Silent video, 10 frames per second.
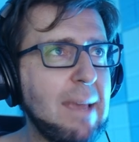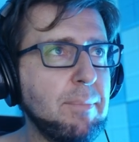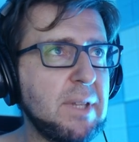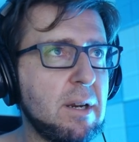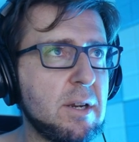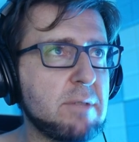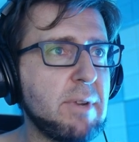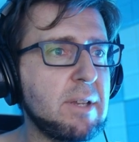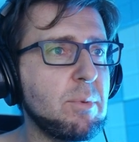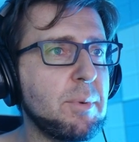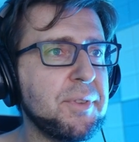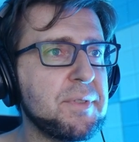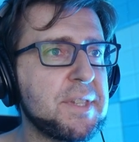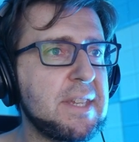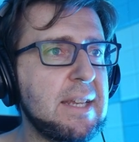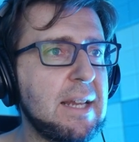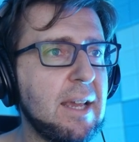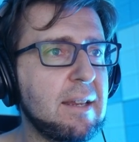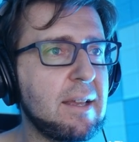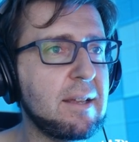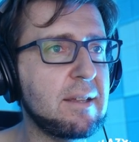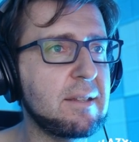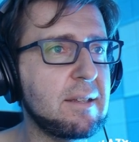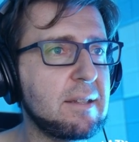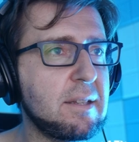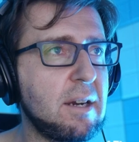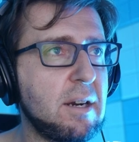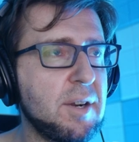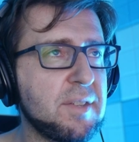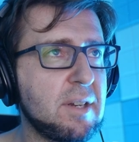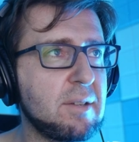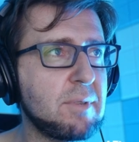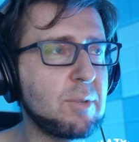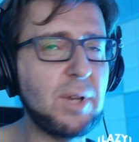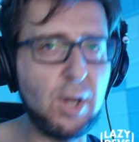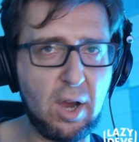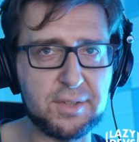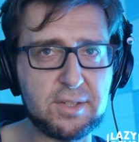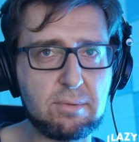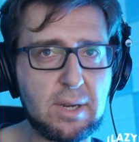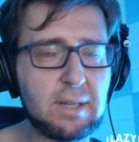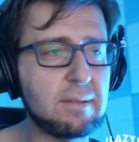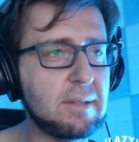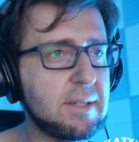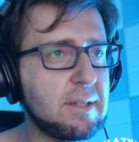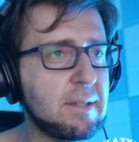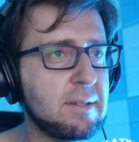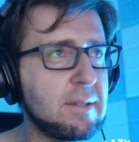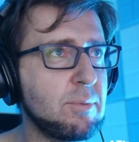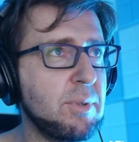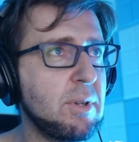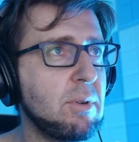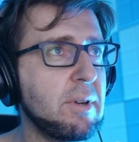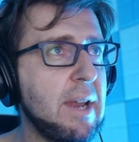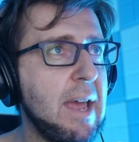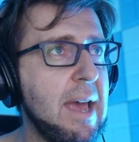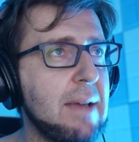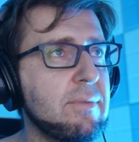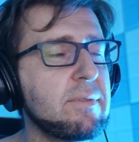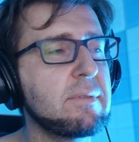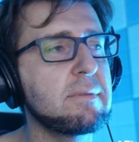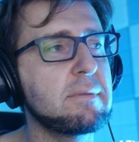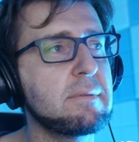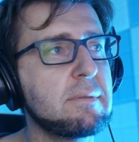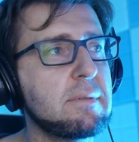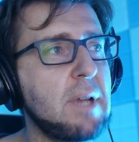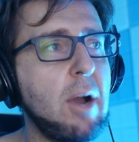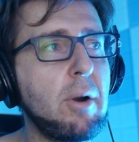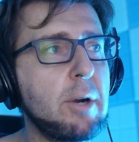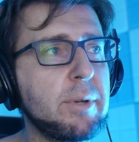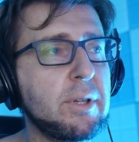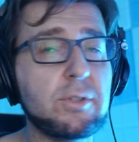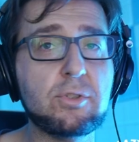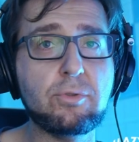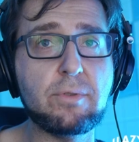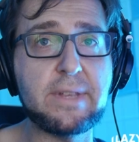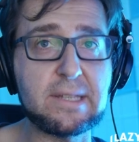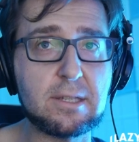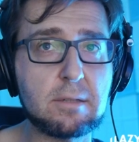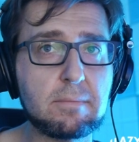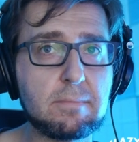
empty hearts, right? We want to see like the, the, the hearts that, that we lost, right? That, that, that we no longer have. How are we going to do this?